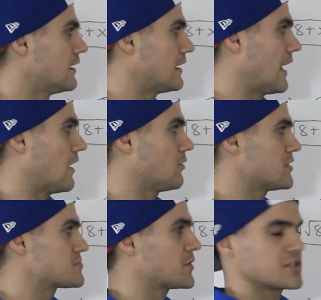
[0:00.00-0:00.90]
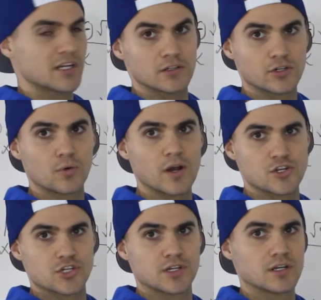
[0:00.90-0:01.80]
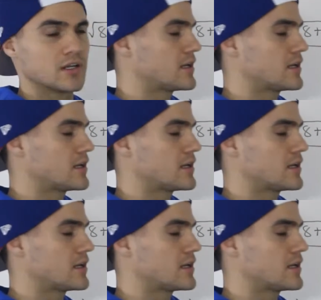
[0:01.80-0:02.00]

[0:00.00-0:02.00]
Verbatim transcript: Now, this particular question